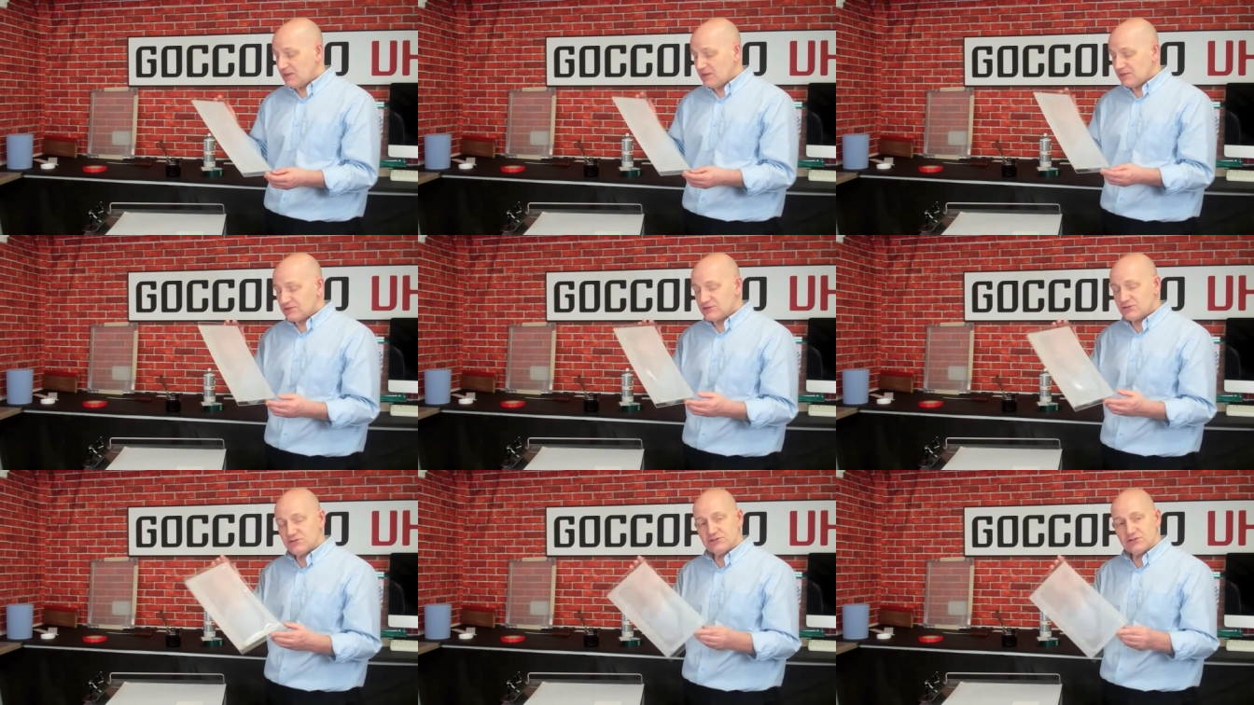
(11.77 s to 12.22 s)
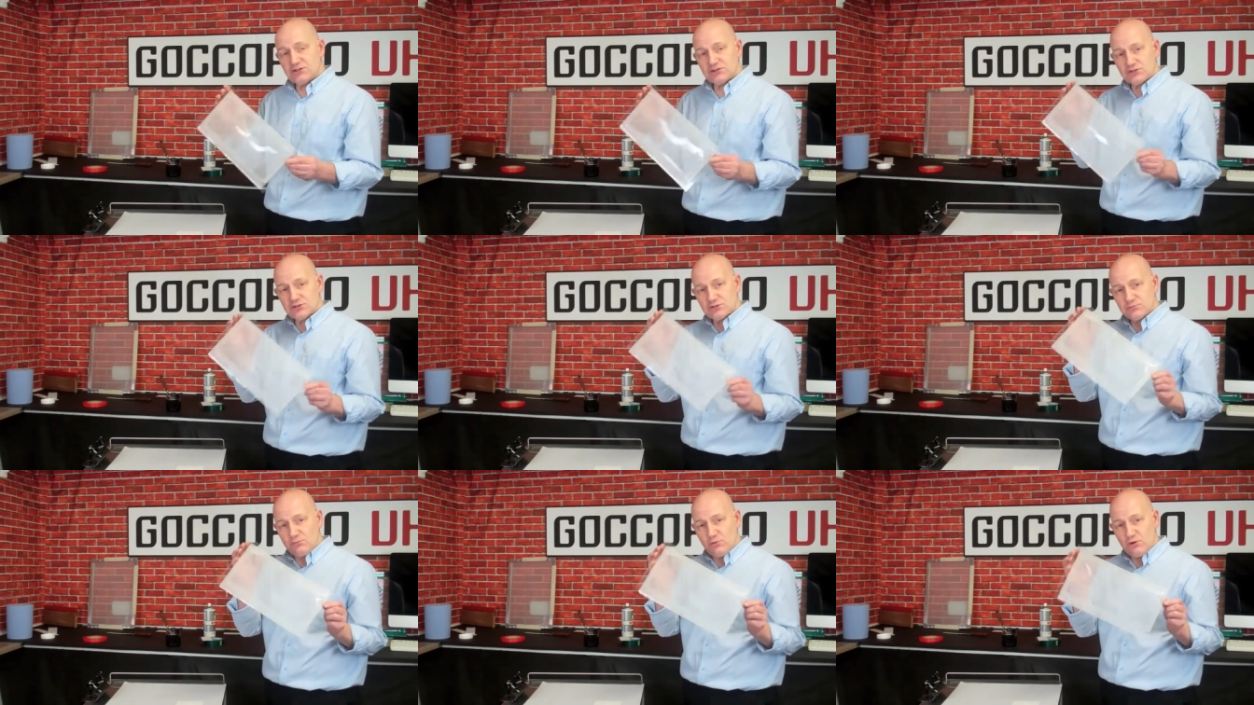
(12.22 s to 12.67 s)
This is our
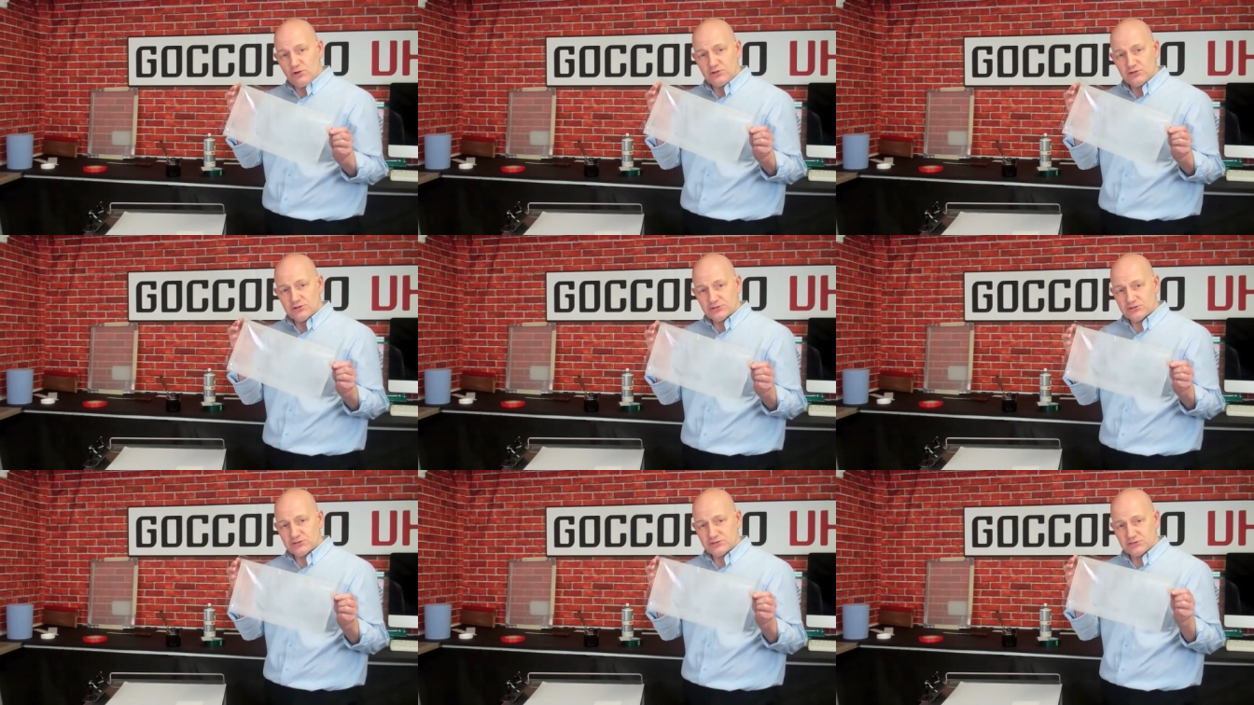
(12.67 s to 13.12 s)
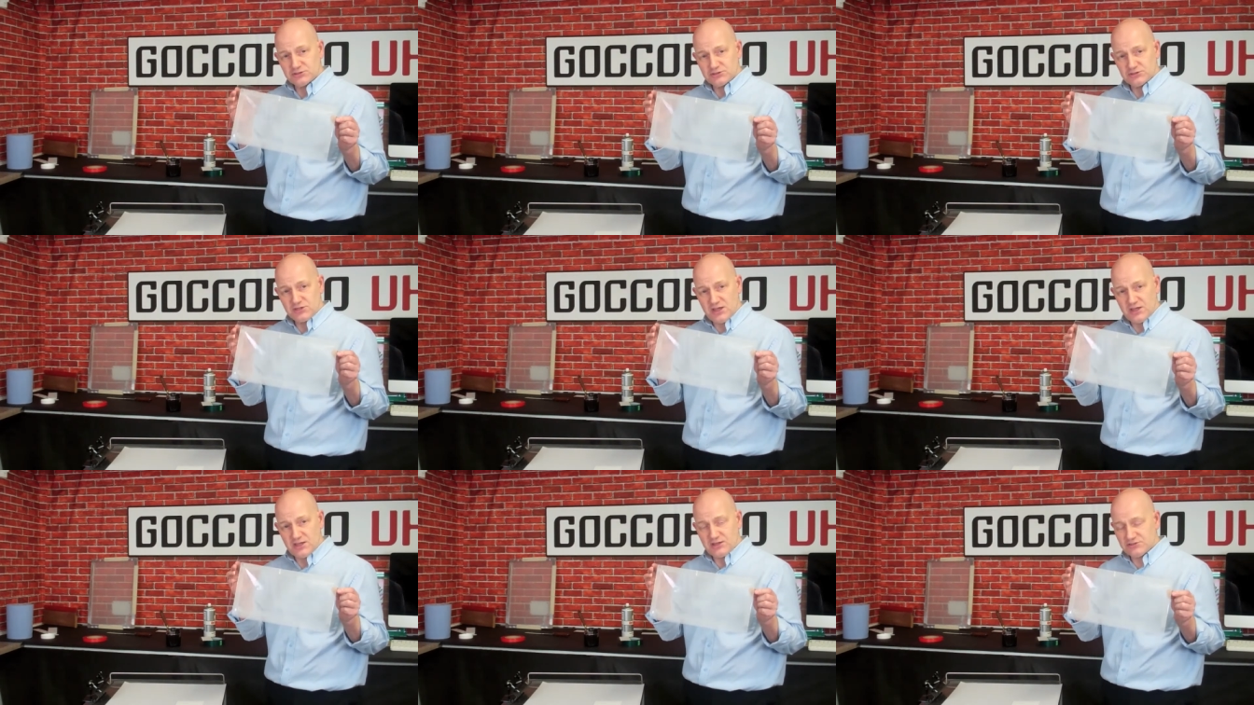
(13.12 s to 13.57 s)
smallest
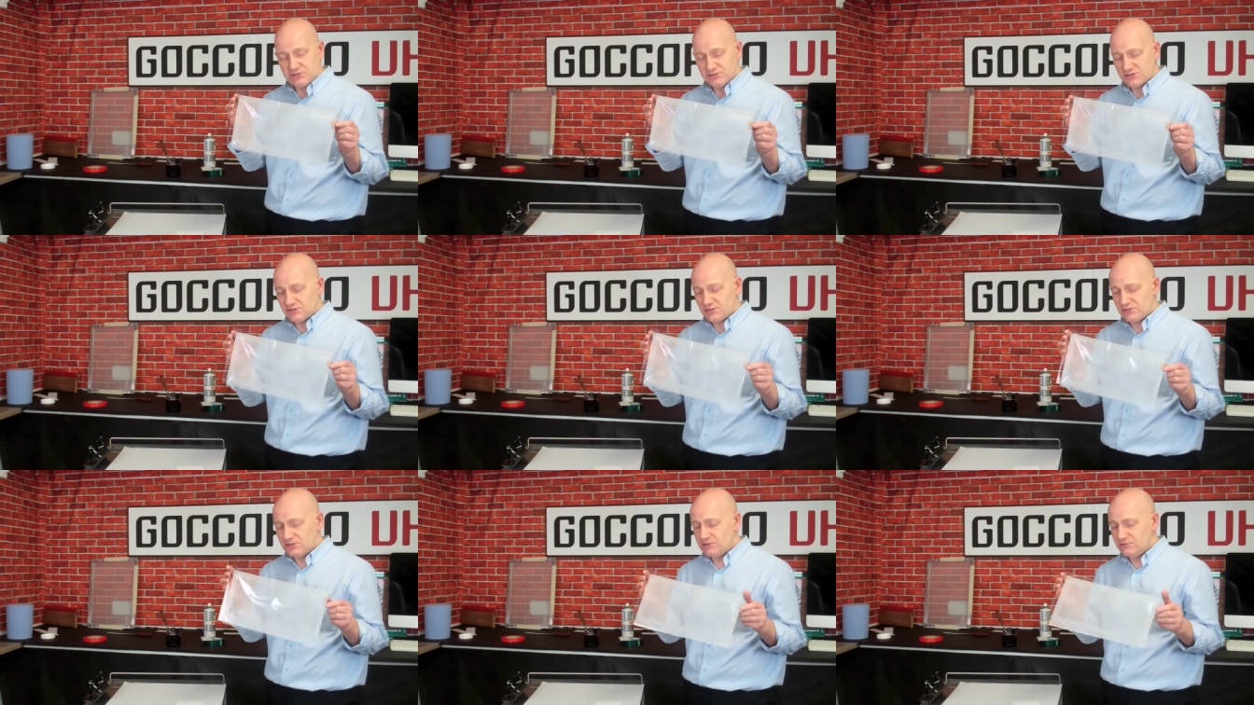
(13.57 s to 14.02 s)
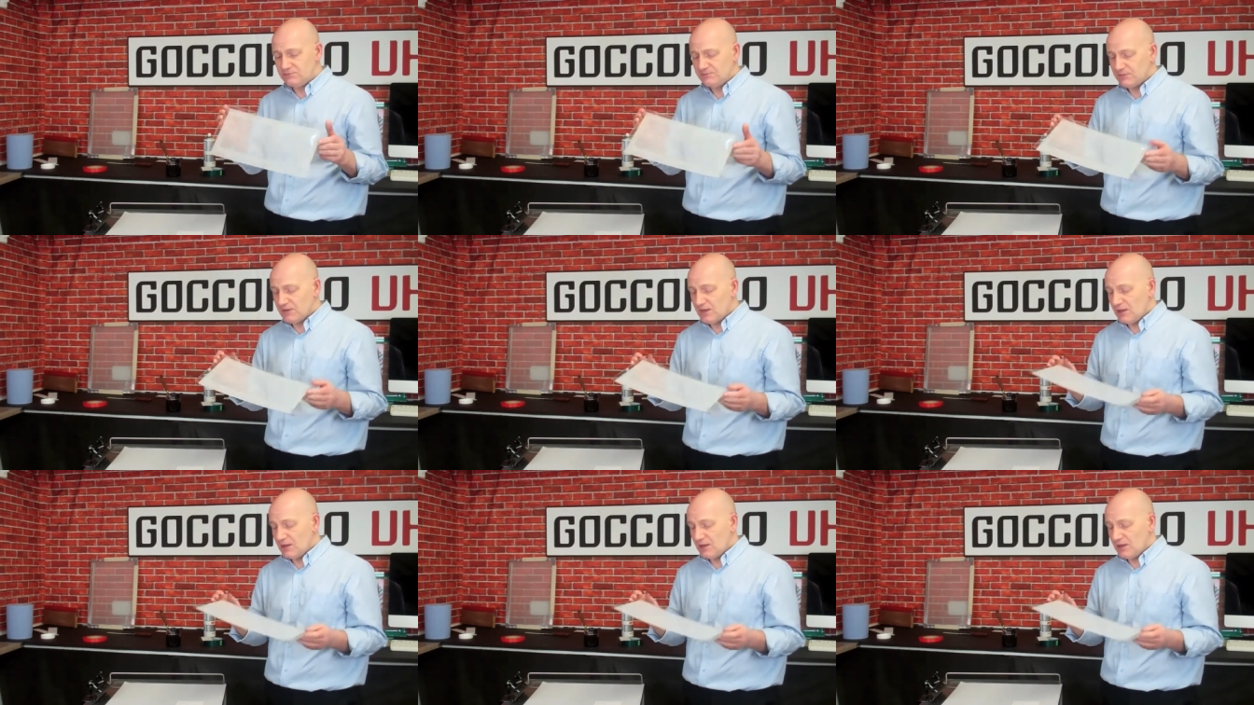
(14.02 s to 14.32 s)
screen.